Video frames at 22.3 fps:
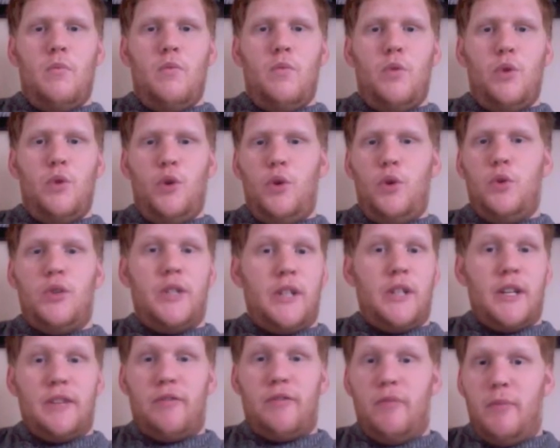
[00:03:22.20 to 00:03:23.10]
using
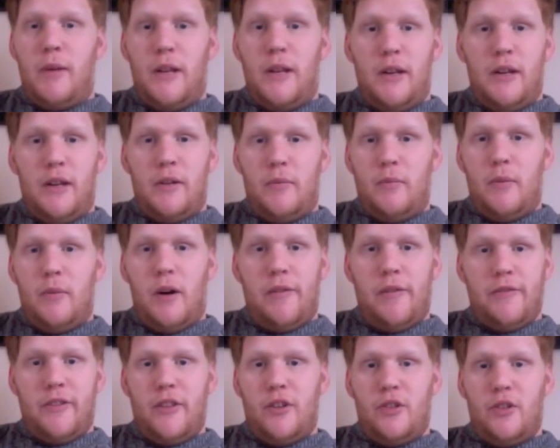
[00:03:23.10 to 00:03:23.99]
a different medium
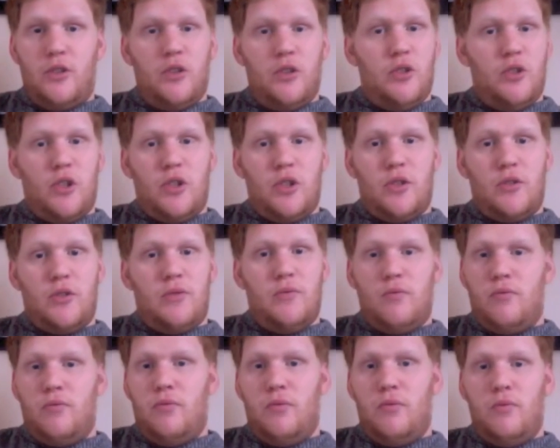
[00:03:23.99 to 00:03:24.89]
other than just
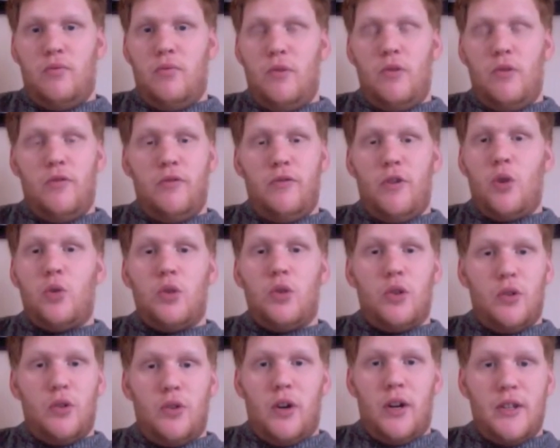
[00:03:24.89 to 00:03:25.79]

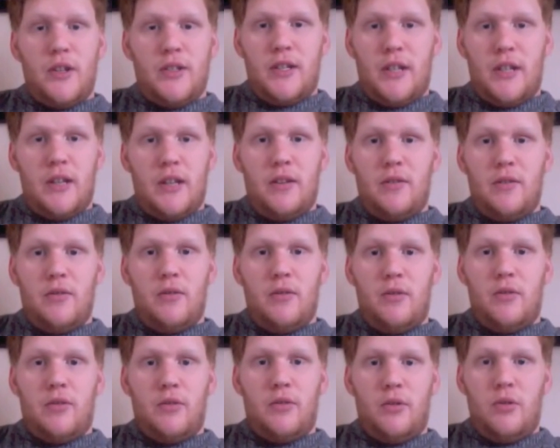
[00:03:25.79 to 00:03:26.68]
vocalizing it
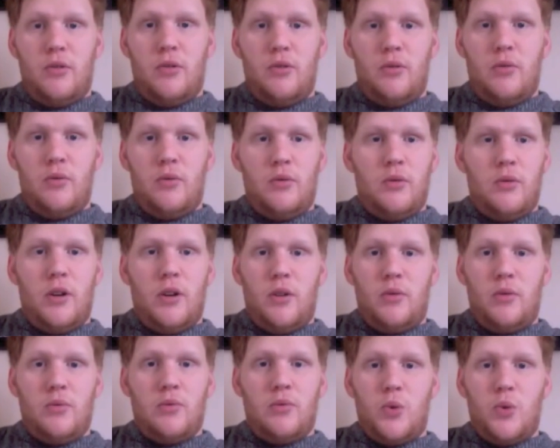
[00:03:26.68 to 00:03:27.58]
through,
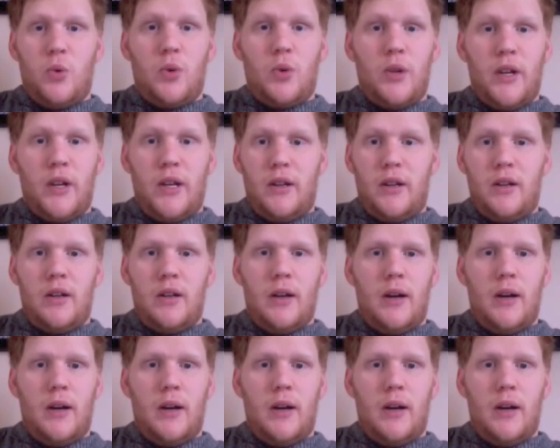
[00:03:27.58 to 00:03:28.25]
talking.